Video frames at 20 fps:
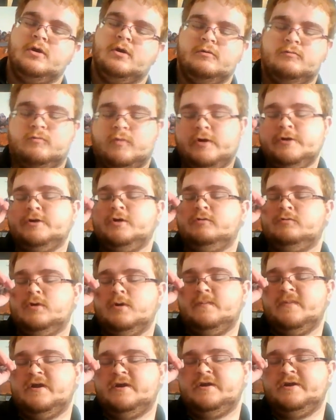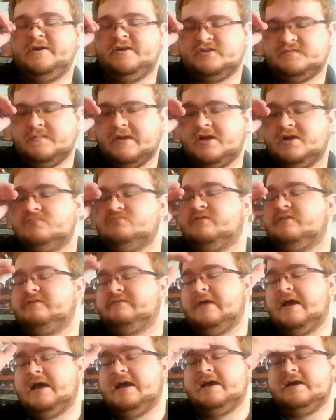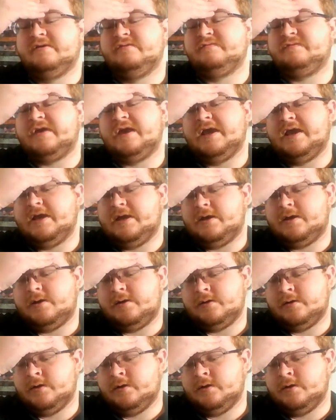Wonder Woman is my number 5, and